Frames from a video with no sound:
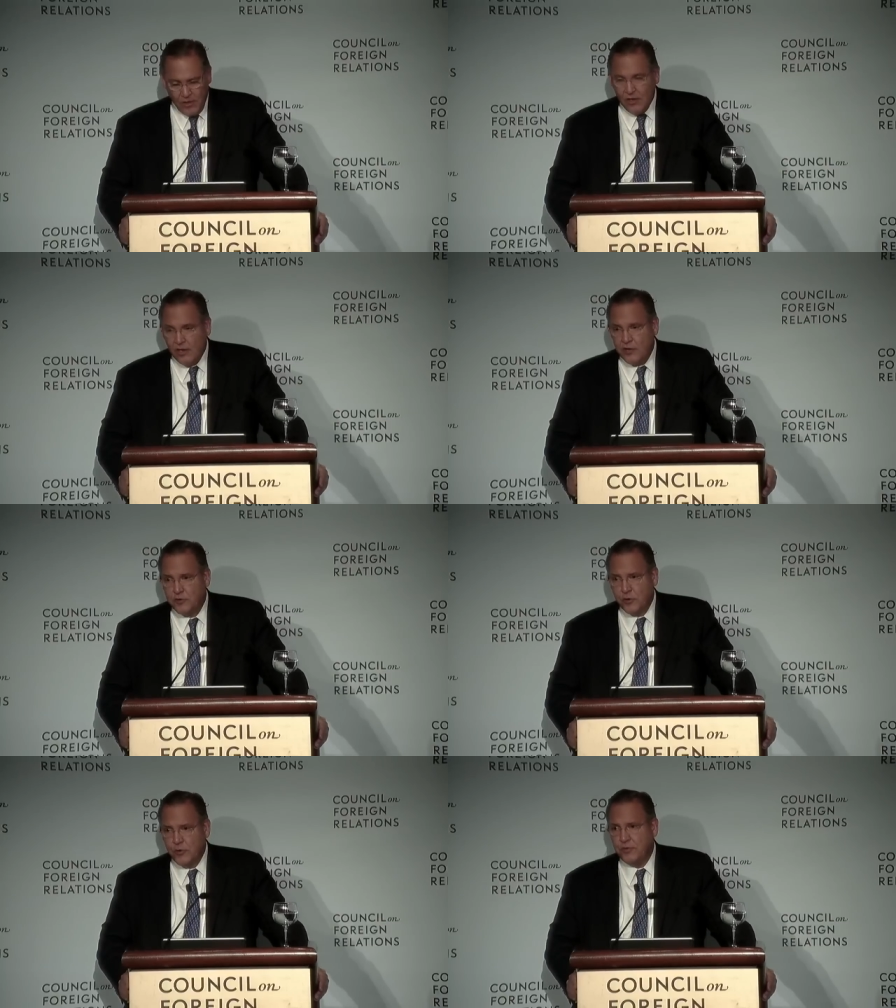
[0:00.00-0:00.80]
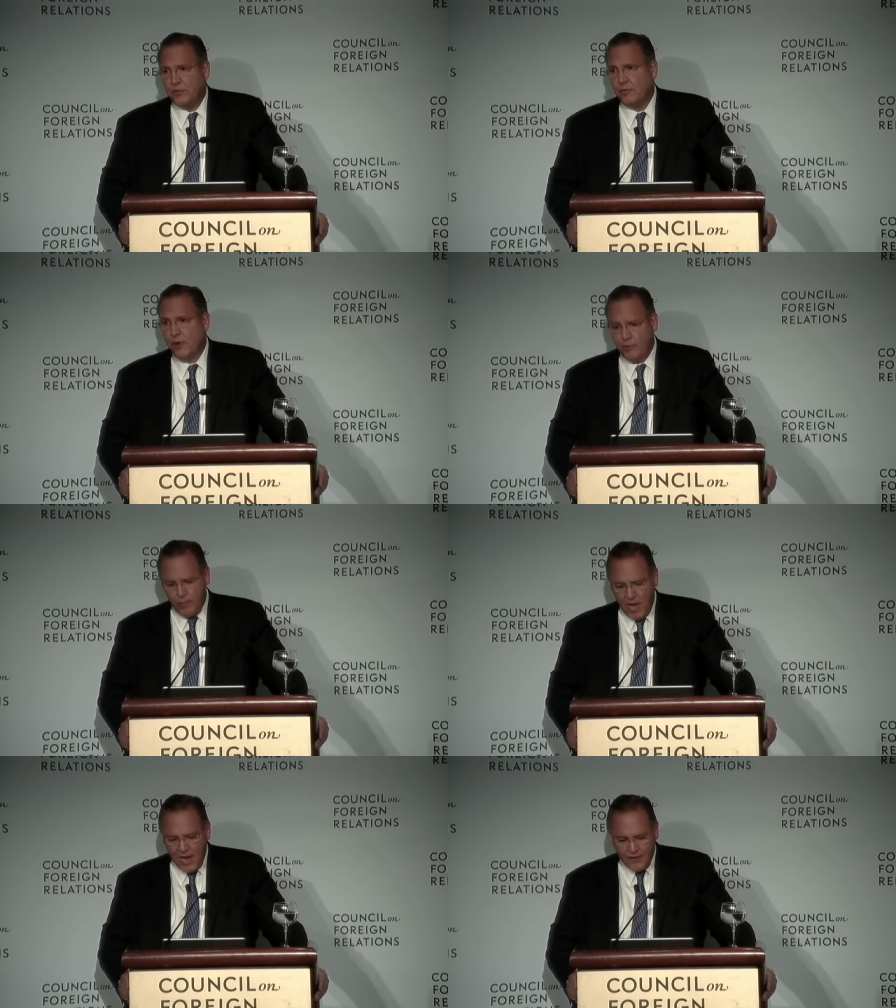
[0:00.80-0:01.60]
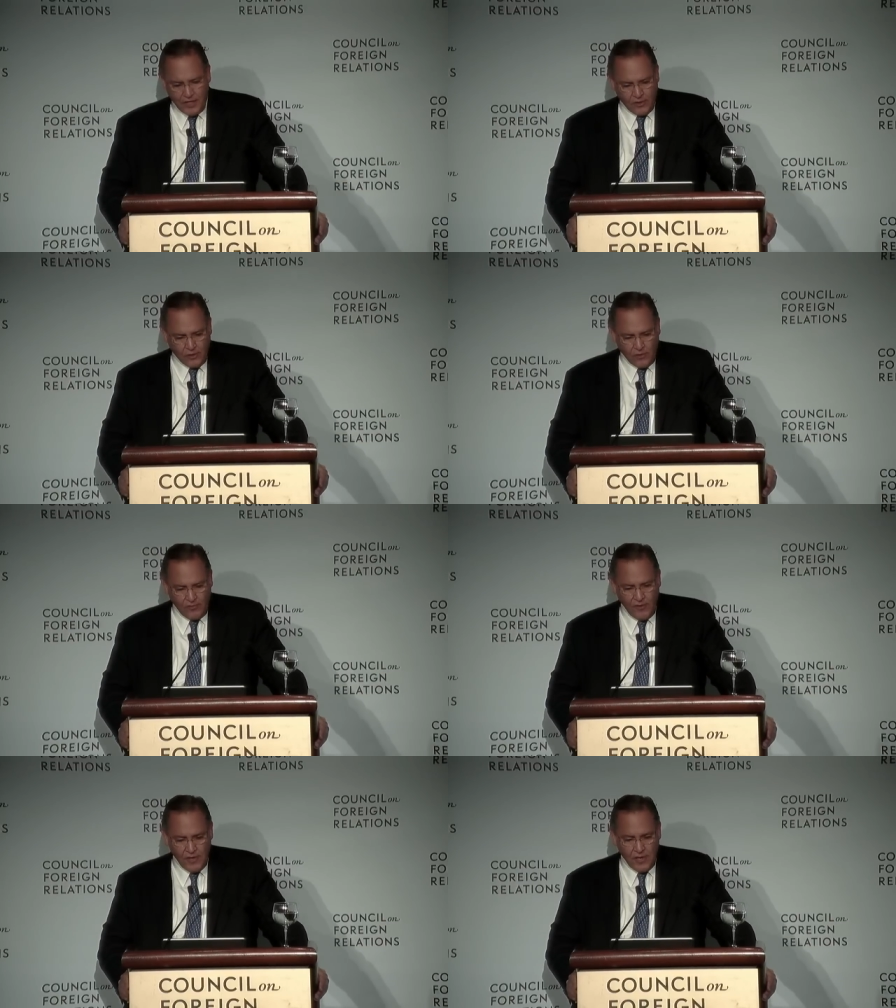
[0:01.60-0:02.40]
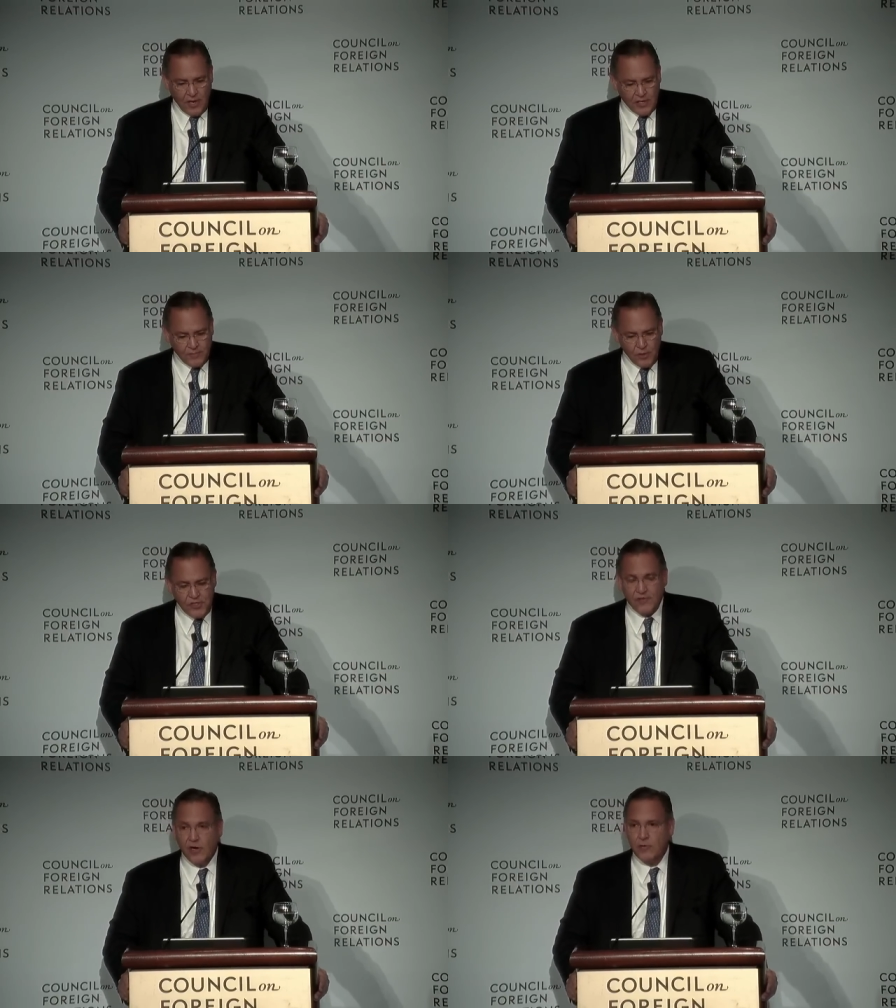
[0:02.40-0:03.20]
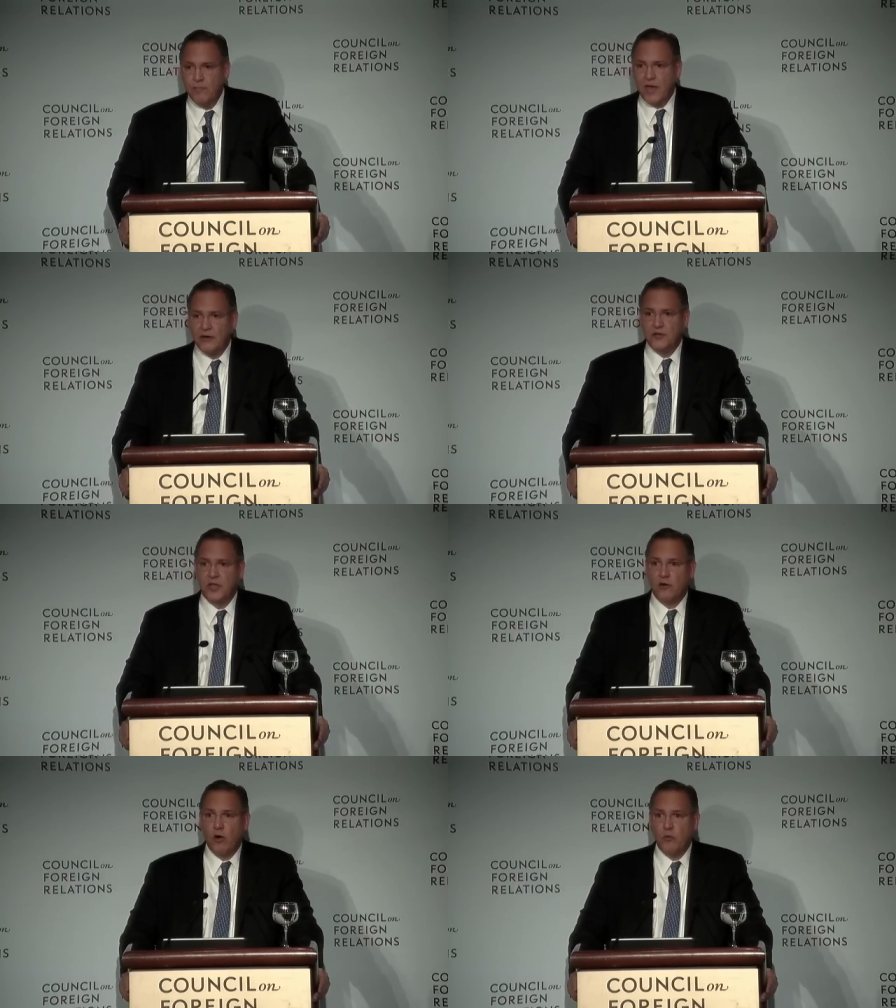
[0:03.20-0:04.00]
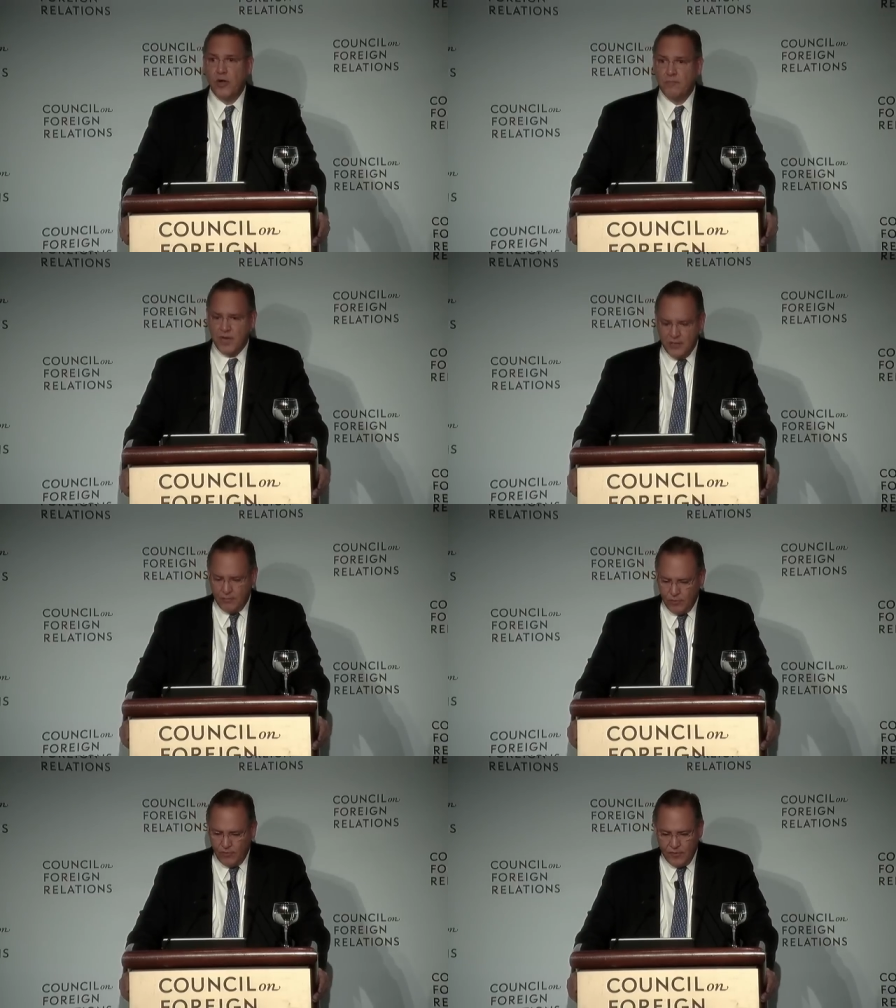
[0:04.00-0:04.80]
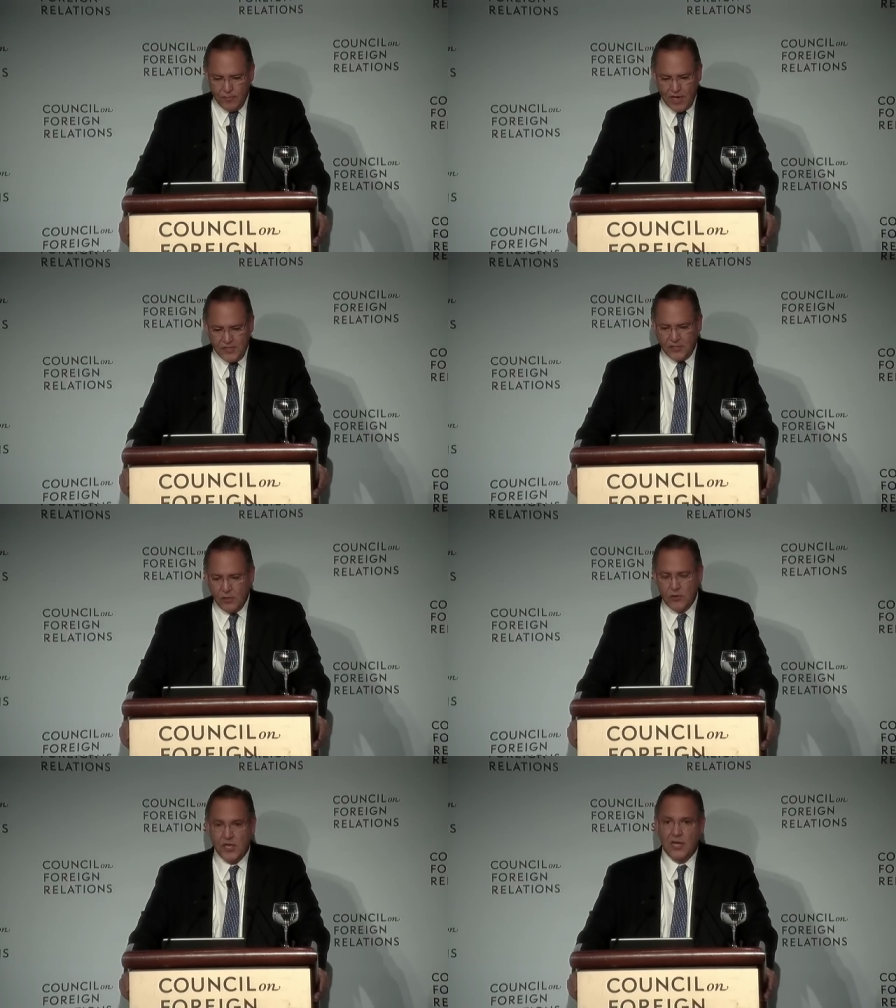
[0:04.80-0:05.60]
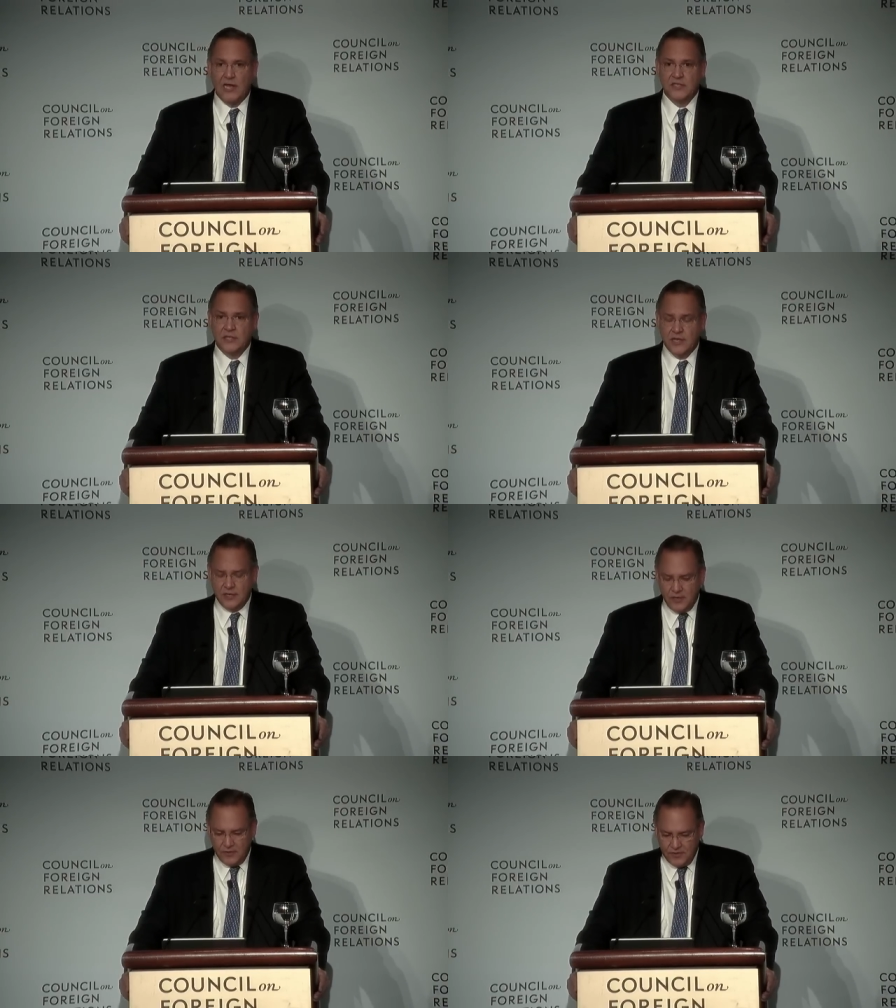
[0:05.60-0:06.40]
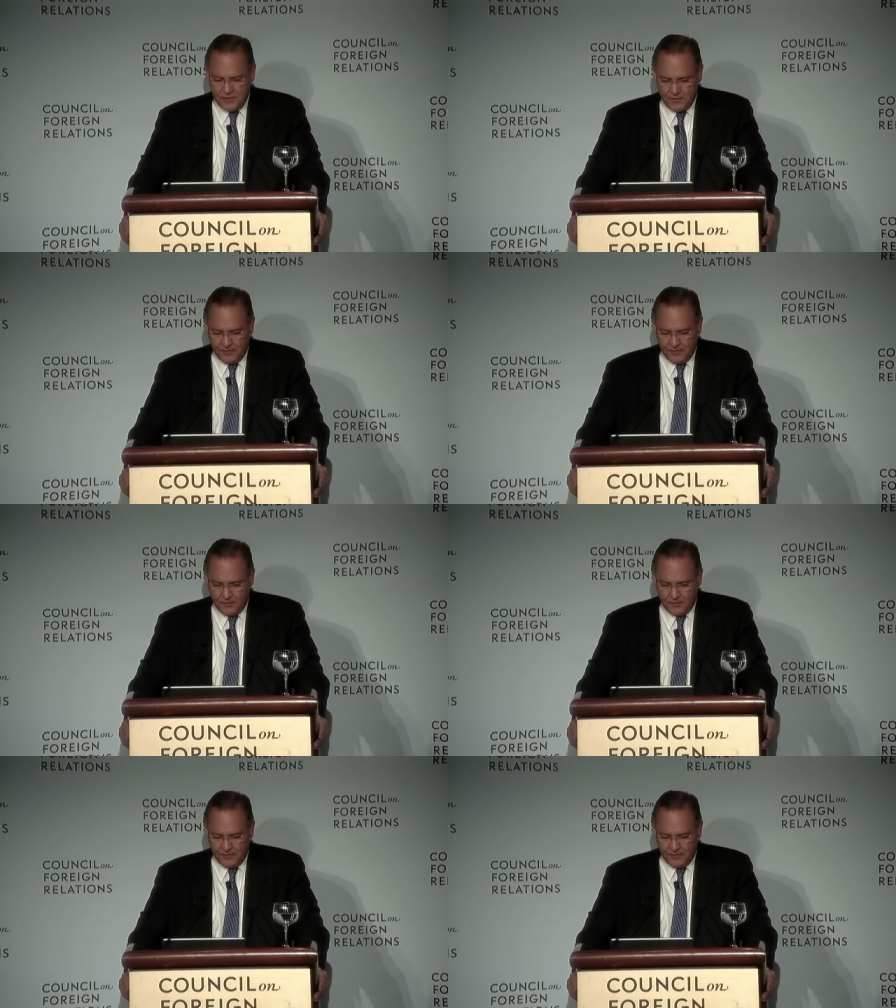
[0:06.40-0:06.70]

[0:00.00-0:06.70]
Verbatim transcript: In truth, we were behind the curve, as most of our competitors had already made the move to Mexico in the last ten years.